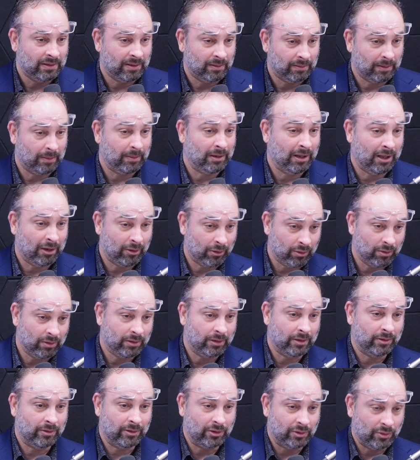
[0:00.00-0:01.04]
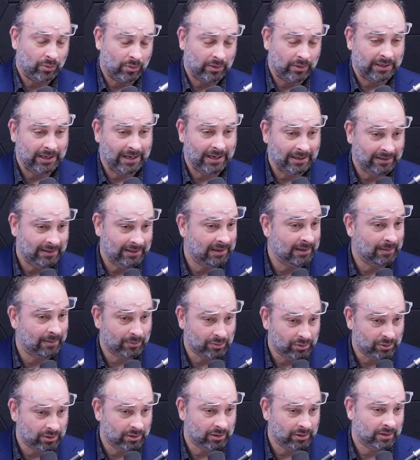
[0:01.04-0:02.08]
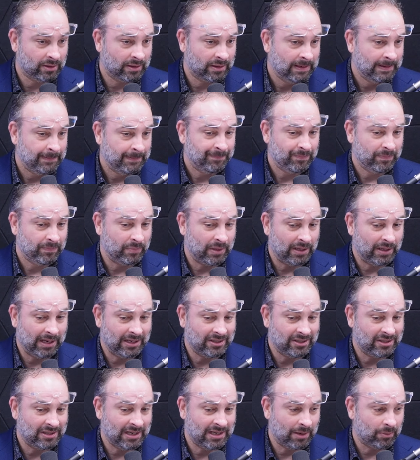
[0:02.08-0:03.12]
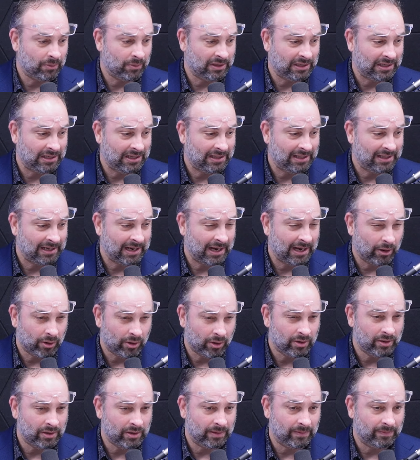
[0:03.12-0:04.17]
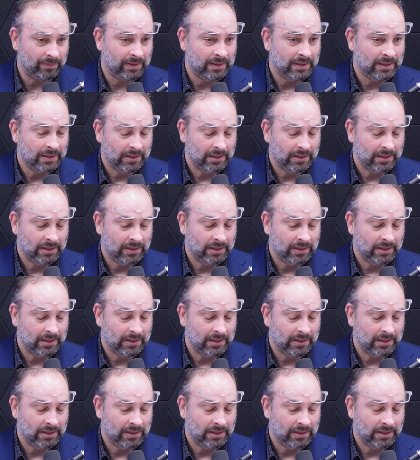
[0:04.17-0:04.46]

uh, a lot earlier than 2018, I'm sure, but it's not really anything I heard of.